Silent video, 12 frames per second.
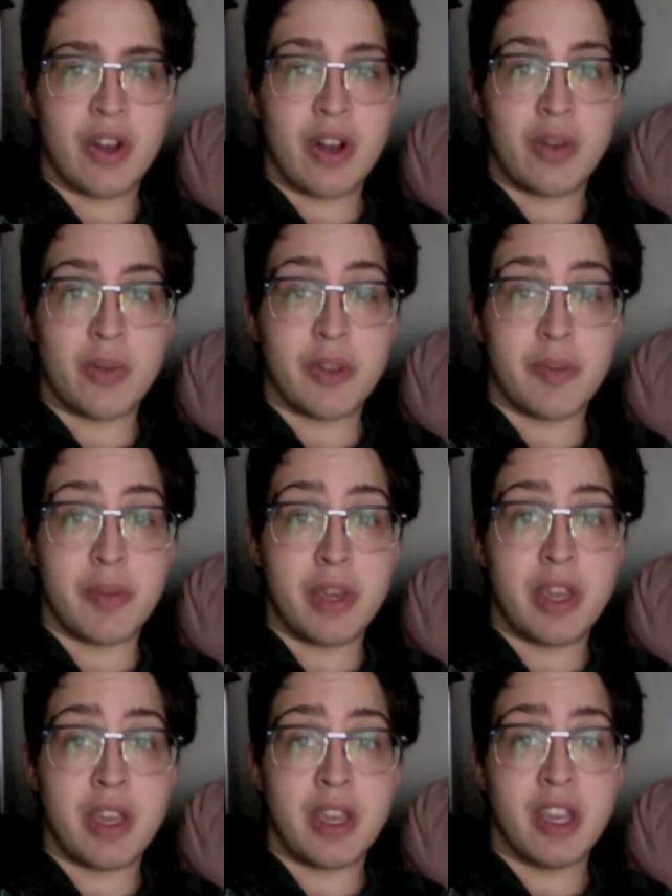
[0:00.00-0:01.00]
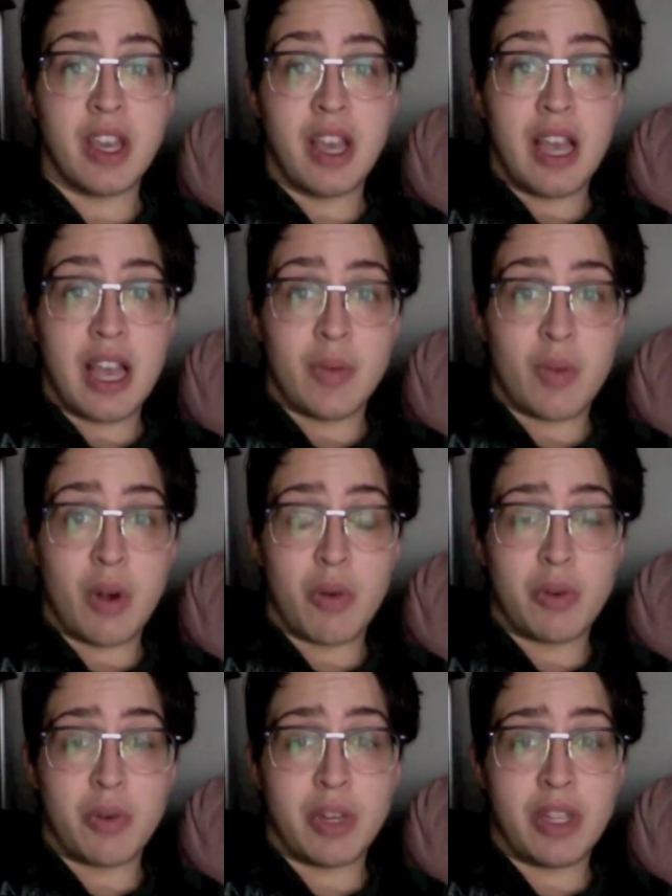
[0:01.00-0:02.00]
on with me and what
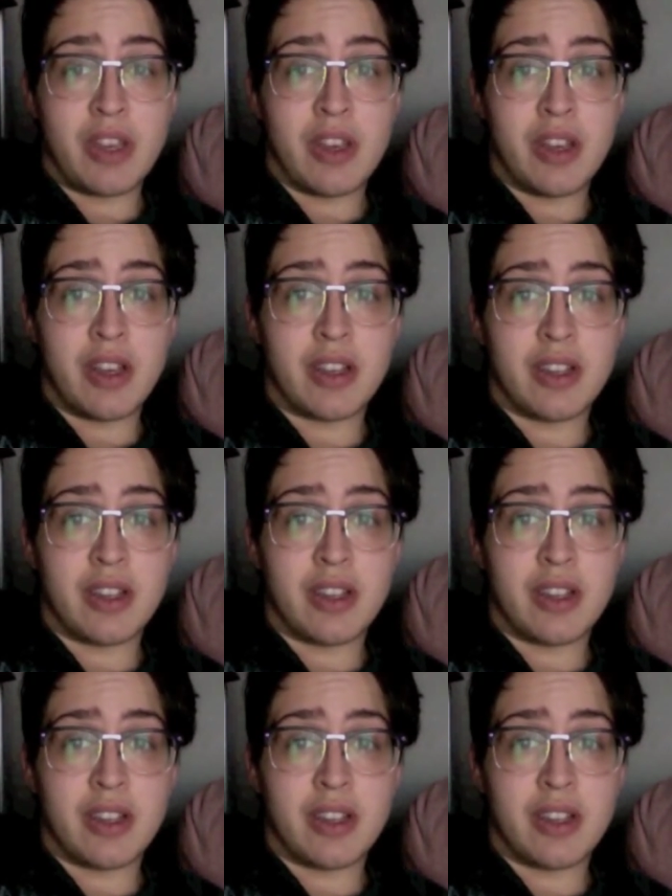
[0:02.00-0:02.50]
would really